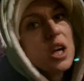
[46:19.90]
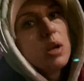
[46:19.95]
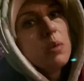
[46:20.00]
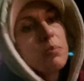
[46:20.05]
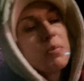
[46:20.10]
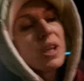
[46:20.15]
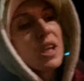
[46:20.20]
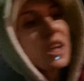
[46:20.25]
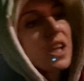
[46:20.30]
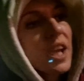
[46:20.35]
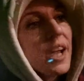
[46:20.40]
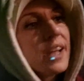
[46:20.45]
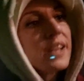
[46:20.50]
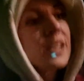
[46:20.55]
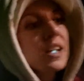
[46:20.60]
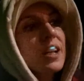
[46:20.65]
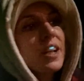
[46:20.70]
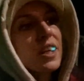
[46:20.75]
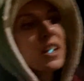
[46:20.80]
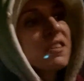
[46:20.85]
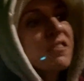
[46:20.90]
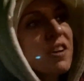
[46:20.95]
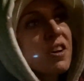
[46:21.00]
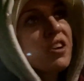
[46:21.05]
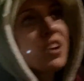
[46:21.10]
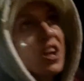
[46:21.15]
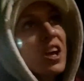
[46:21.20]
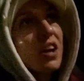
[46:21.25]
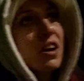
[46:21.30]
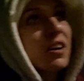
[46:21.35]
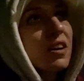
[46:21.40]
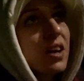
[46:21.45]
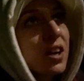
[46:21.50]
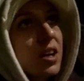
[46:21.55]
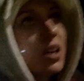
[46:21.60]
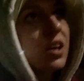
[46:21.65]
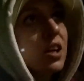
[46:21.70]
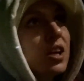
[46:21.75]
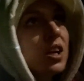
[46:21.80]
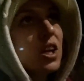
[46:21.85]
me handling very uh,
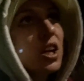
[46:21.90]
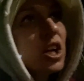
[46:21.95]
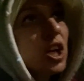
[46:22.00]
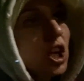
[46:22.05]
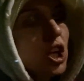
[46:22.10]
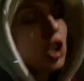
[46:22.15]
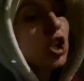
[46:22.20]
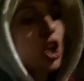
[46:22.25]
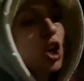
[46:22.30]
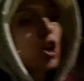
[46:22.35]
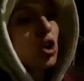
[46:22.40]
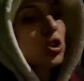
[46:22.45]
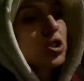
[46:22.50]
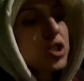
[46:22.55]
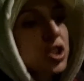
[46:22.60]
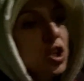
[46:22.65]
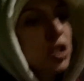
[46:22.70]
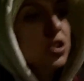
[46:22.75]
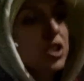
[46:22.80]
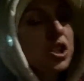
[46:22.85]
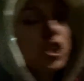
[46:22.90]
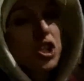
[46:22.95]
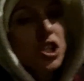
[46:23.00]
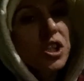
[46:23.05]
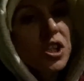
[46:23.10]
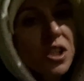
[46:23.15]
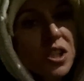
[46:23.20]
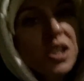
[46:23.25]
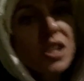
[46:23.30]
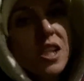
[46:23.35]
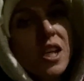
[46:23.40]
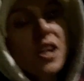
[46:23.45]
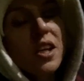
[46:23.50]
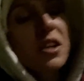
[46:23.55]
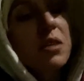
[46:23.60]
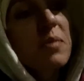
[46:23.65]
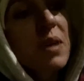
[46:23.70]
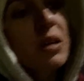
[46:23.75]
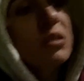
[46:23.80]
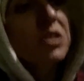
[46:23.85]
cold conditions
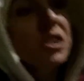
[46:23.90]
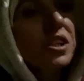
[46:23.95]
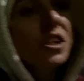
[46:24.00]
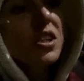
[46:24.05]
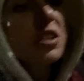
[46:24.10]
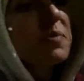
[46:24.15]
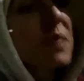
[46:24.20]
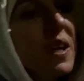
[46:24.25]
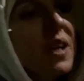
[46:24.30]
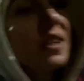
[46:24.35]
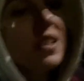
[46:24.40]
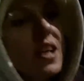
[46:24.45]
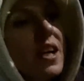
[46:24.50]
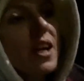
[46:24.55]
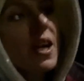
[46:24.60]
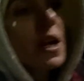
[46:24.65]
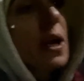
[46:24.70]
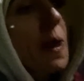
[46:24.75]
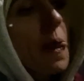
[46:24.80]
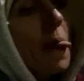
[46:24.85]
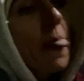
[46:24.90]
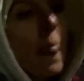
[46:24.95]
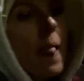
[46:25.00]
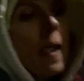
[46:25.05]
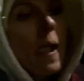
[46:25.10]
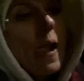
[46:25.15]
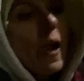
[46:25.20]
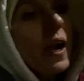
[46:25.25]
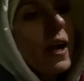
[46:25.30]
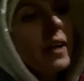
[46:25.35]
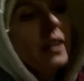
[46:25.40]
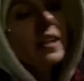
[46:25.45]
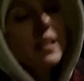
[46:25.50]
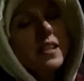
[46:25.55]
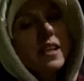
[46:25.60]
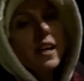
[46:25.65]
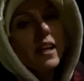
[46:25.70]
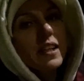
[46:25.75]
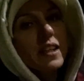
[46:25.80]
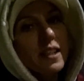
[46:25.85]
in mountains but I
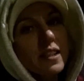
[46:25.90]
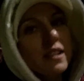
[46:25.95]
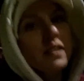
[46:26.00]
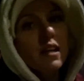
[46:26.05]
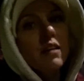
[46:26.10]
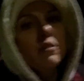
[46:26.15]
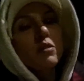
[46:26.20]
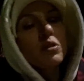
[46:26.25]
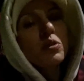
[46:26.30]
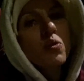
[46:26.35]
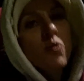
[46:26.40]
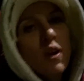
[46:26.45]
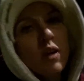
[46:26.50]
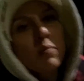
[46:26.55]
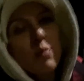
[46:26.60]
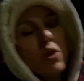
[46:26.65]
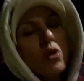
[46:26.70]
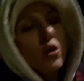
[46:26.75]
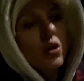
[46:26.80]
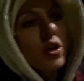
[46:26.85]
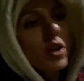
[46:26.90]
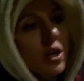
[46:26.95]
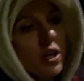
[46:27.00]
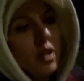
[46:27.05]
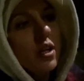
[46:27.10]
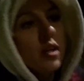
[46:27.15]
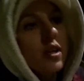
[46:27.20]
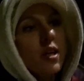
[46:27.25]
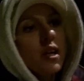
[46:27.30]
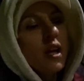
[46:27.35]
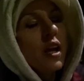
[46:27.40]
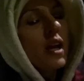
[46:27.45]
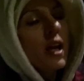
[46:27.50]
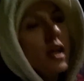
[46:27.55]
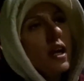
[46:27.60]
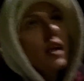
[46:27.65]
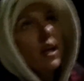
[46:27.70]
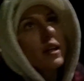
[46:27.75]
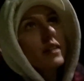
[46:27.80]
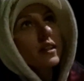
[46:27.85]
decided that I will do one more
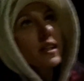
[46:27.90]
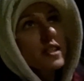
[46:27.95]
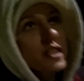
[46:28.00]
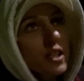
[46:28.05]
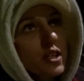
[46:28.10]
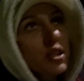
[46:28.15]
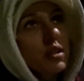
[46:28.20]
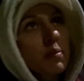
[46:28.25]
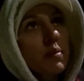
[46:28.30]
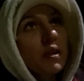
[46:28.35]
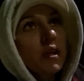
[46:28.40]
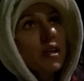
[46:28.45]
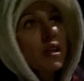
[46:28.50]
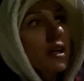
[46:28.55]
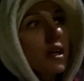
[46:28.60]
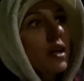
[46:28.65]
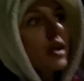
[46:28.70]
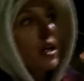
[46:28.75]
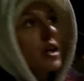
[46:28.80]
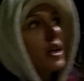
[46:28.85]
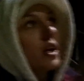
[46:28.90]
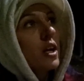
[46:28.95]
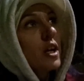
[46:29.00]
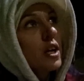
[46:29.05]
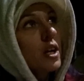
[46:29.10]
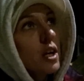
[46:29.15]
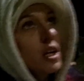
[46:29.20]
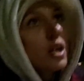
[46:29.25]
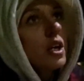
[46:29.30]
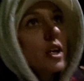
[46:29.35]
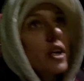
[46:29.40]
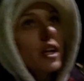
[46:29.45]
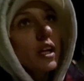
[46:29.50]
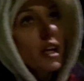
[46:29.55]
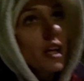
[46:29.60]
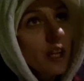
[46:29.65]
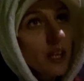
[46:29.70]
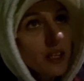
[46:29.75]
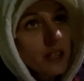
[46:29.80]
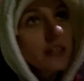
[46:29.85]
and that's gonna be
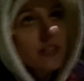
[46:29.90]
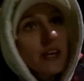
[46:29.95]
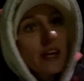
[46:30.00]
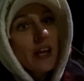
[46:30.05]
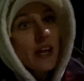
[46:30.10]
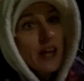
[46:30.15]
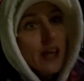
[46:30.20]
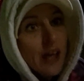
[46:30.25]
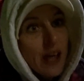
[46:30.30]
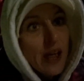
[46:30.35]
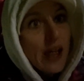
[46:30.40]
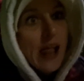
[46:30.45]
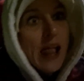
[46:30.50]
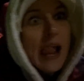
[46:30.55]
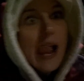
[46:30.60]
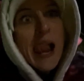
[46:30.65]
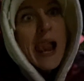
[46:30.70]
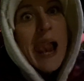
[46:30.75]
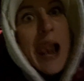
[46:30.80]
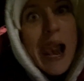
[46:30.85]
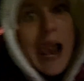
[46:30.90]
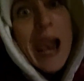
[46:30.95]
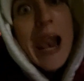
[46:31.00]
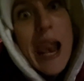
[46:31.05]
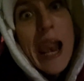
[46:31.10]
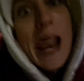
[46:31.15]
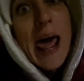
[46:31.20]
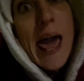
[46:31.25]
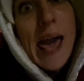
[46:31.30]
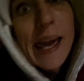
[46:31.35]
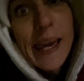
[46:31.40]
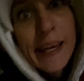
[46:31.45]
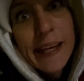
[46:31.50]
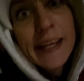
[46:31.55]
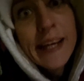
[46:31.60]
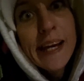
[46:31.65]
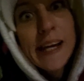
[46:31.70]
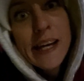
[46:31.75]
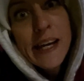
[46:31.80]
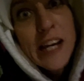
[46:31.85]
at the
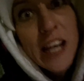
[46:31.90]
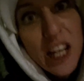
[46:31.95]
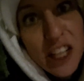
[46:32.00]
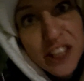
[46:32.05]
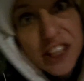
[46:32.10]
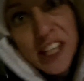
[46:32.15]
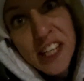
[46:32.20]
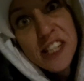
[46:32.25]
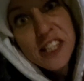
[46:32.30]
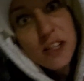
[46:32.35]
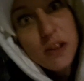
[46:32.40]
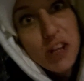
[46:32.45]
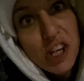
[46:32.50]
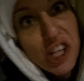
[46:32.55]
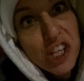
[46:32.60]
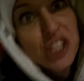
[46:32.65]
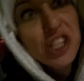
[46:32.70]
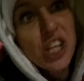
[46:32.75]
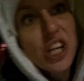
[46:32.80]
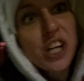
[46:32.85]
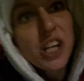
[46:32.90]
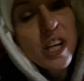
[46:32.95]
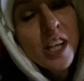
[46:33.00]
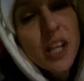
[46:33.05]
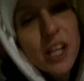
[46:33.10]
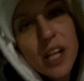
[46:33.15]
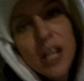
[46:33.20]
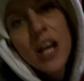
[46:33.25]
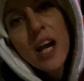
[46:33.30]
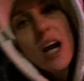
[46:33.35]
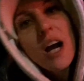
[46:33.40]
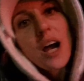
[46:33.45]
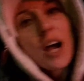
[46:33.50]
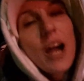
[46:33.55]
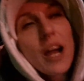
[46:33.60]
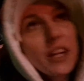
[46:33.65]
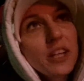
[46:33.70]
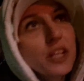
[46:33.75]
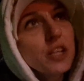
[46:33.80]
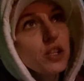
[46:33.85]
lake district
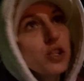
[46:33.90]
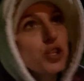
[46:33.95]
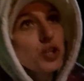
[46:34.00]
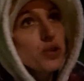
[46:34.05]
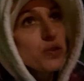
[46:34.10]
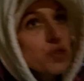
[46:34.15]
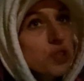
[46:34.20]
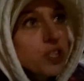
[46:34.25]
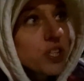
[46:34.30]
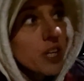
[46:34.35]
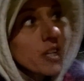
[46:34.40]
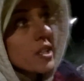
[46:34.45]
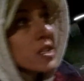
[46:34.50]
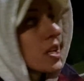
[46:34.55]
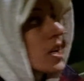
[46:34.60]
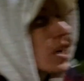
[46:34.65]
I didn't choose yet